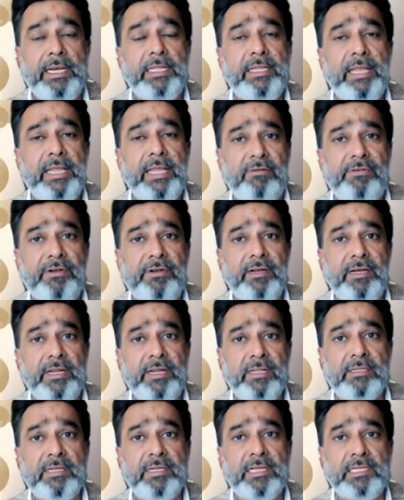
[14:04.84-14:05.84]
the African
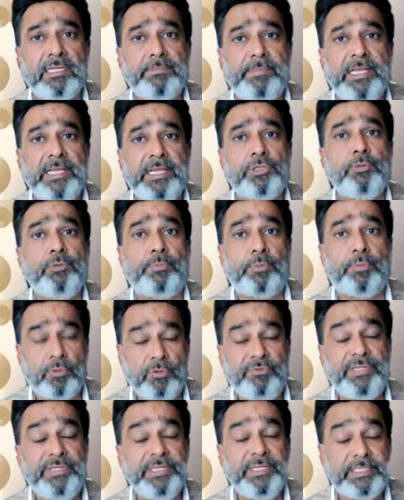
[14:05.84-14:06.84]
healthcare space to
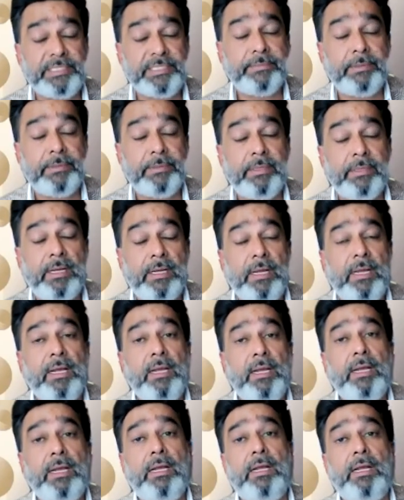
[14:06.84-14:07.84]
prove this.
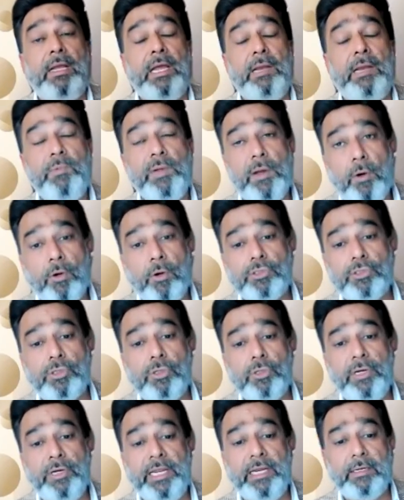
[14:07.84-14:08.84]
And we also
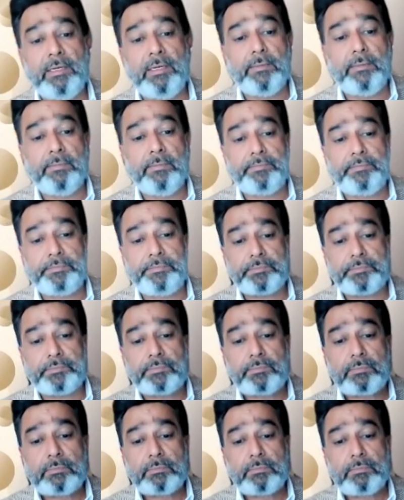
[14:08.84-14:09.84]
need
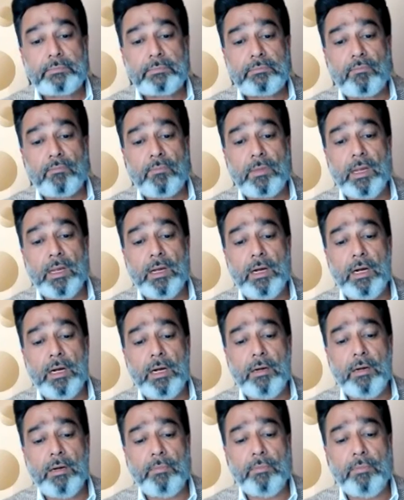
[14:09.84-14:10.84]

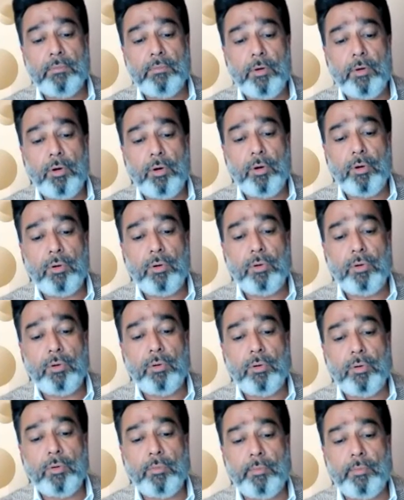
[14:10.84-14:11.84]
more
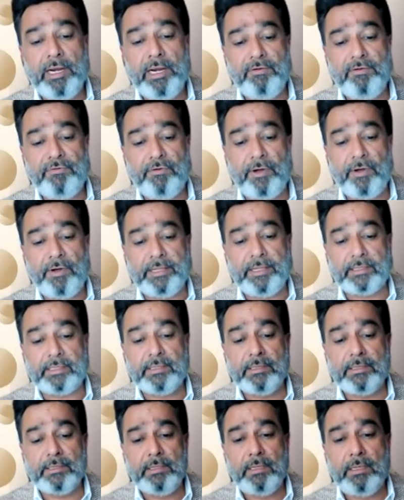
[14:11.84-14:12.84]
money for health.
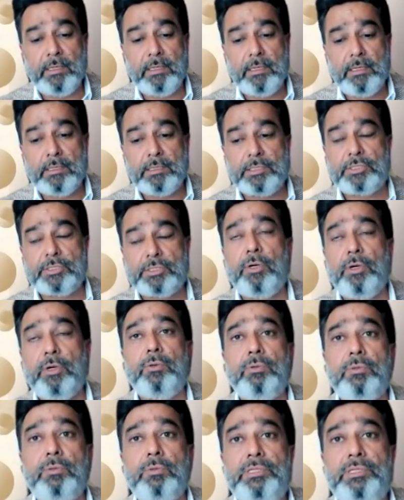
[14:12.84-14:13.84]

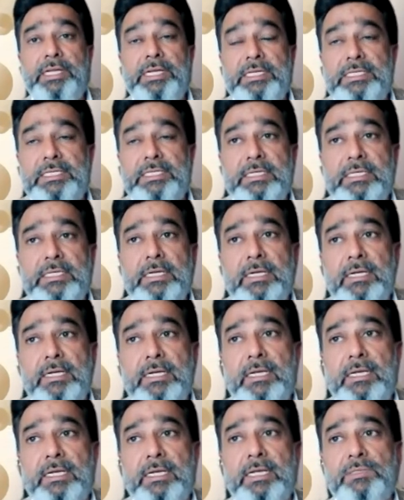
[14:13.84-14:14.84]
So this
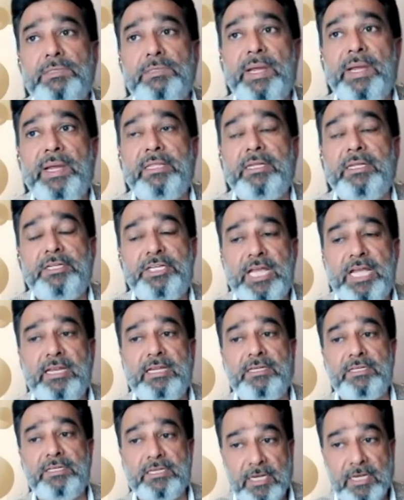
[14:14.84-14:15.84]
is where the
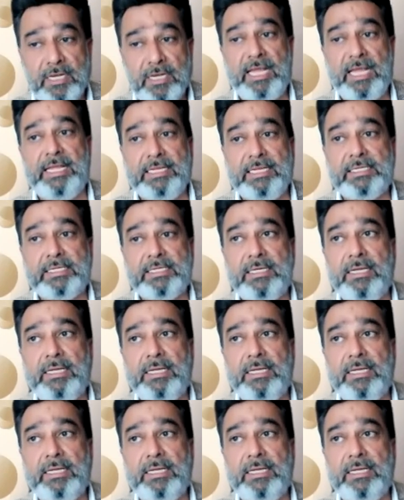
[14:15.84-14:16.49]
challenge lies.